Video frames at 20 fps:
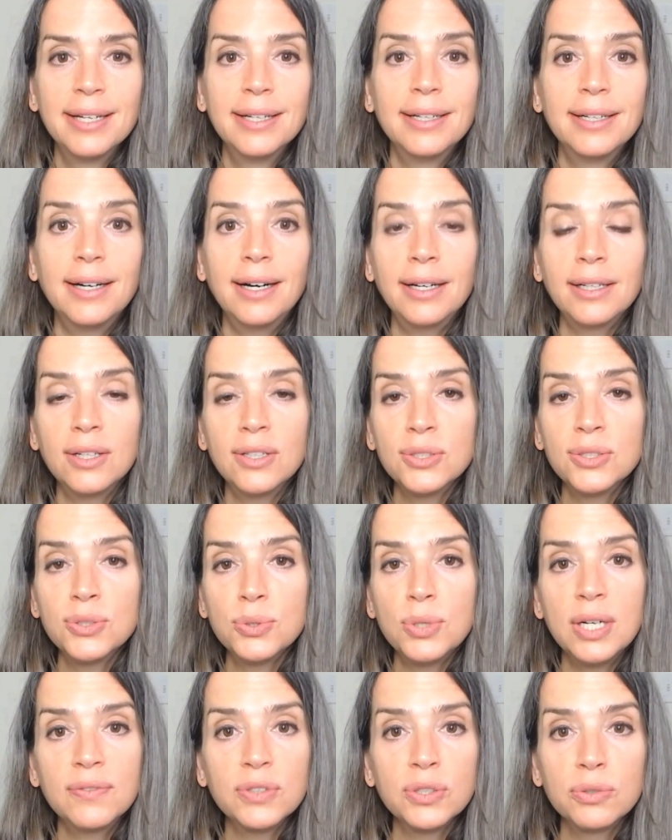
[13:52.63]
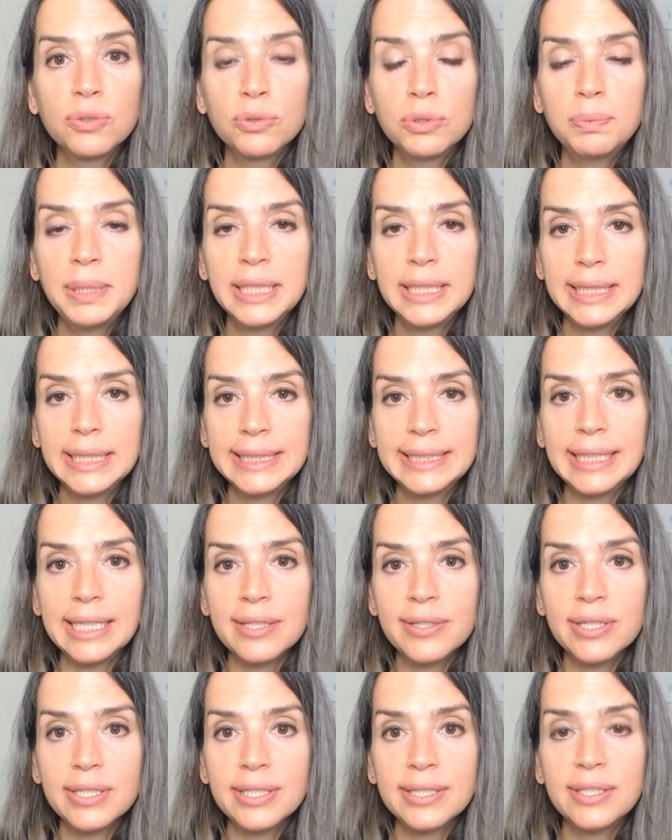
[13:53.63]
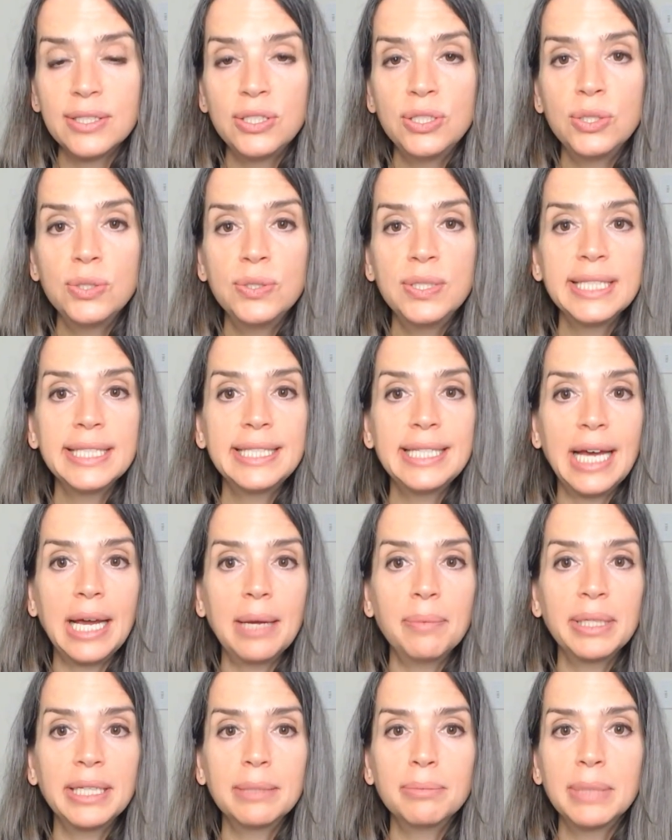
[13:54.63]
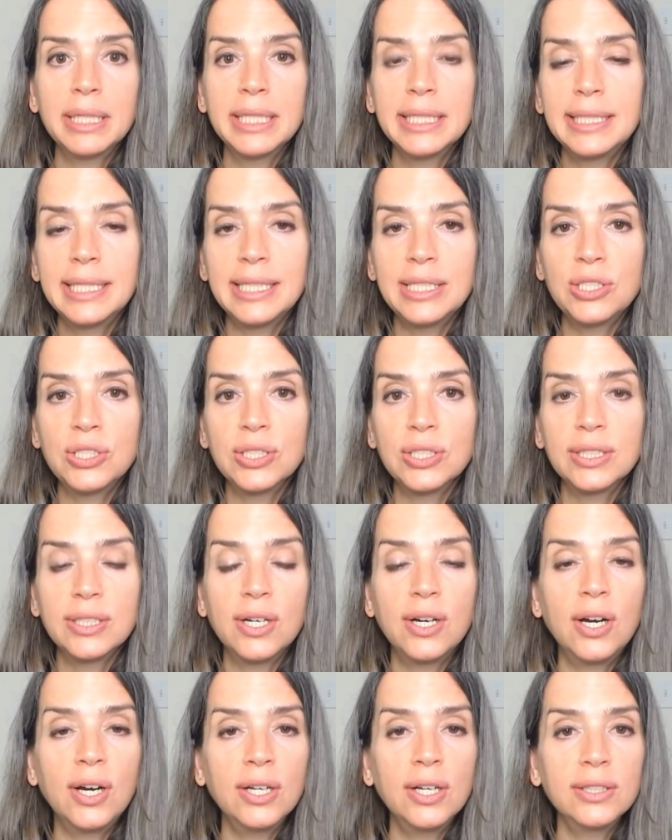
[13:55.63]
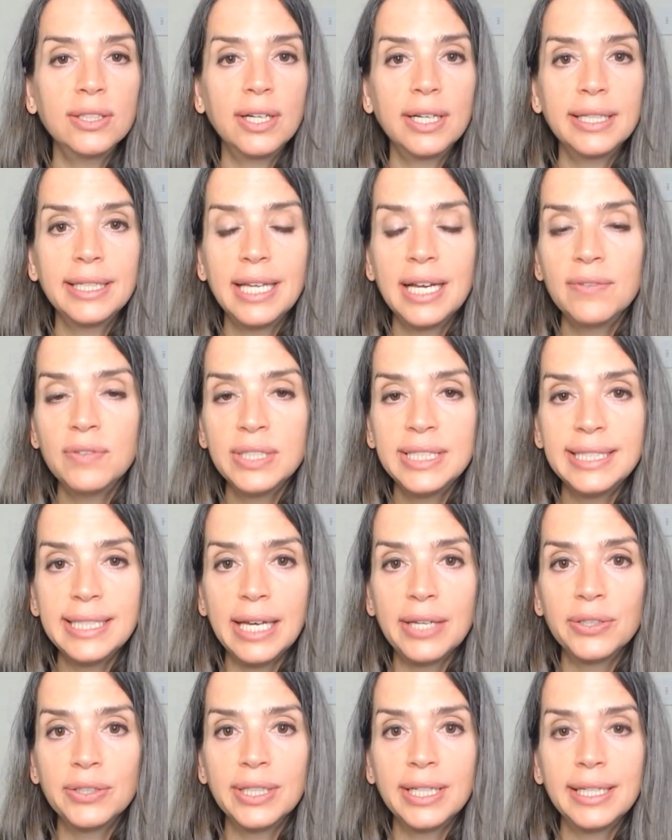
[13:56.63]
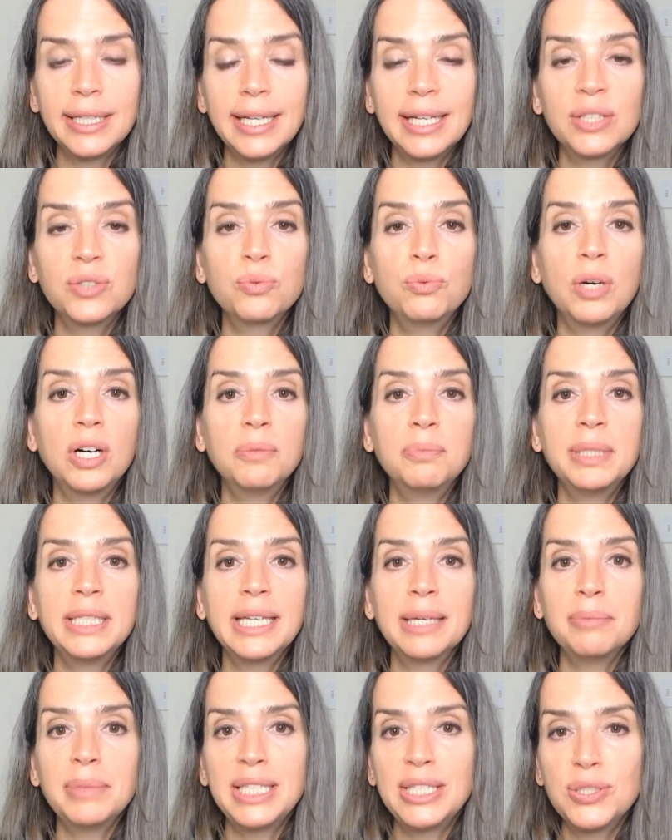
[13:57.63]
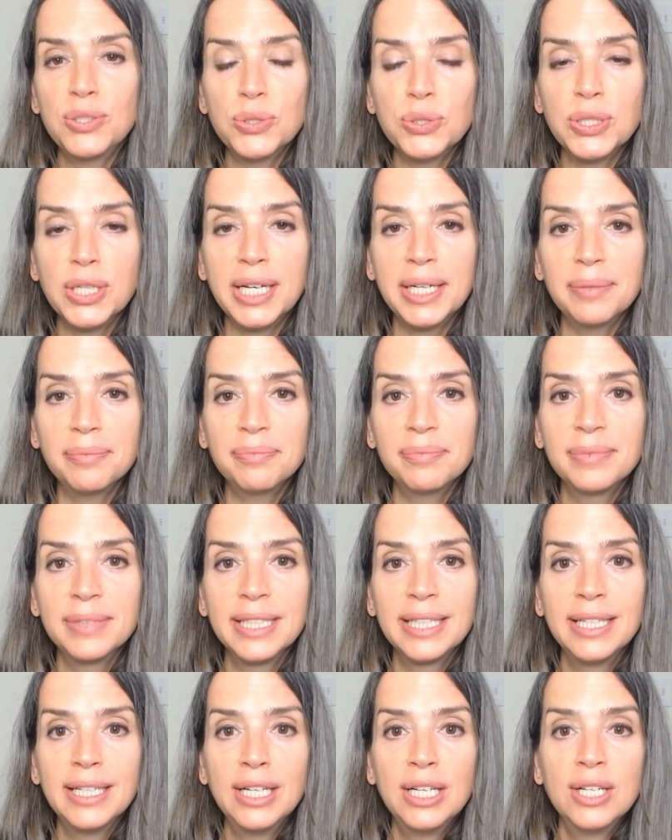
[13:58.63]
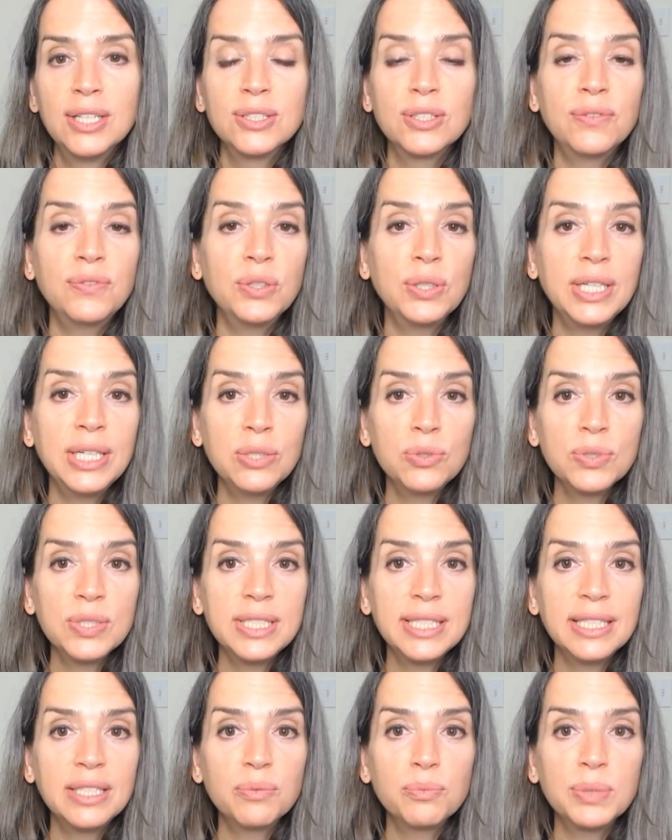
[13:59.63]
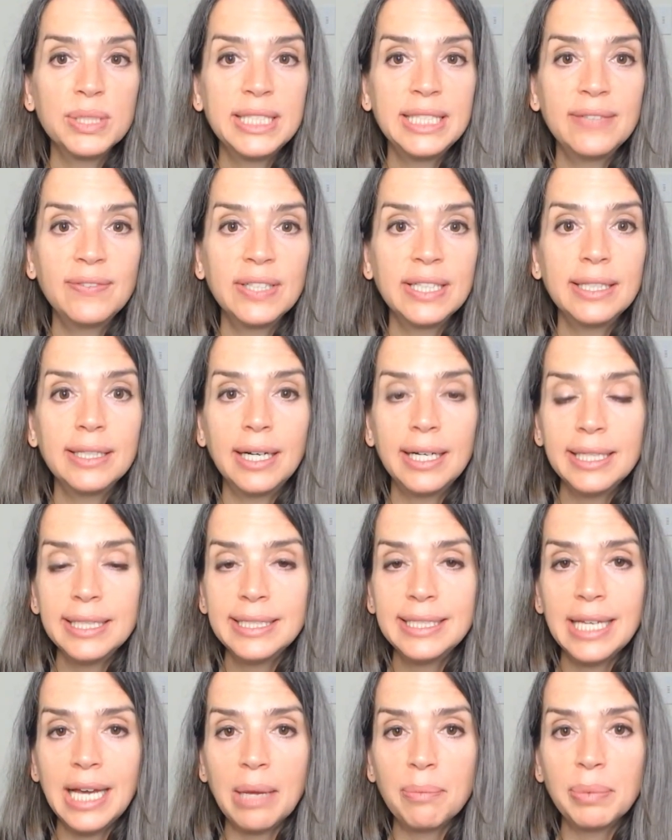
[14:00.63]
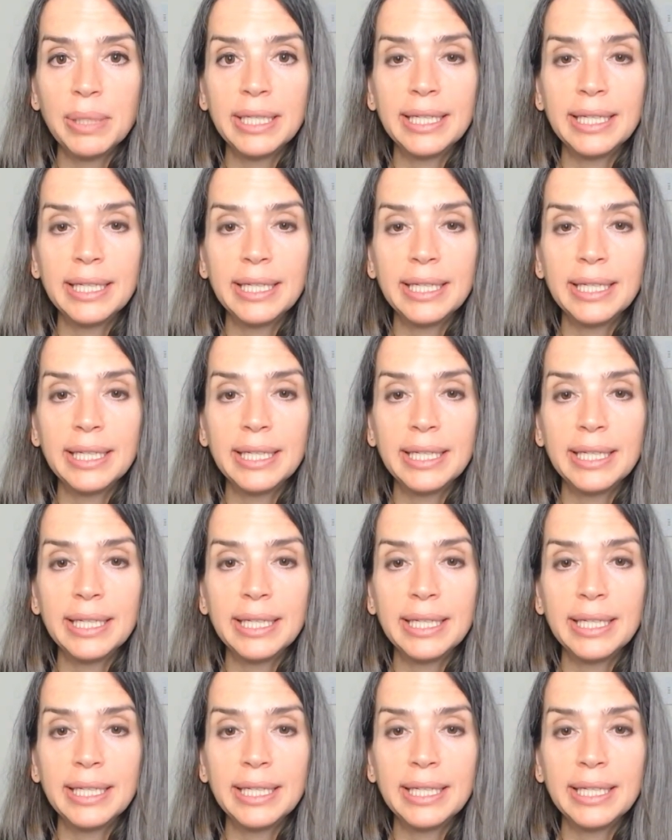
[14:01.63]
I also offer group healing sessions using tapping and meditation online every Saturday at 12 p.m. Eastern Time. So if you're interested in receiving guided tapping